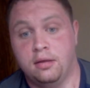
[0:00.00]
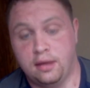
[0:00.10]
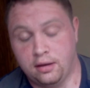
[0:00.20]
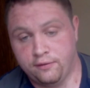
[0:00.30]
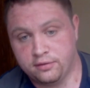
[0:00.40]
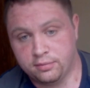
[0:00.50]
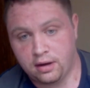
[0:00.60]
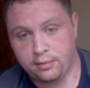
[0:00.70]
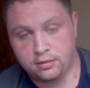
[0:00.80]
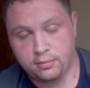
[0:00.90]
Thank you for
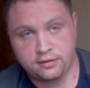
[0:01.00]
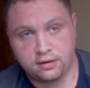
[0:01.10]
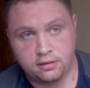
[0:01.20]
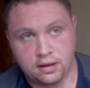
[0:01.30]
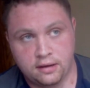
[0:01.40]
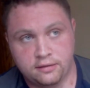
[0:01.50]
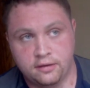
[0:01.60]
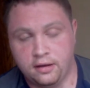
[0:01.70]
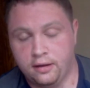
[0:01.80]
subscribing to my channel, guys.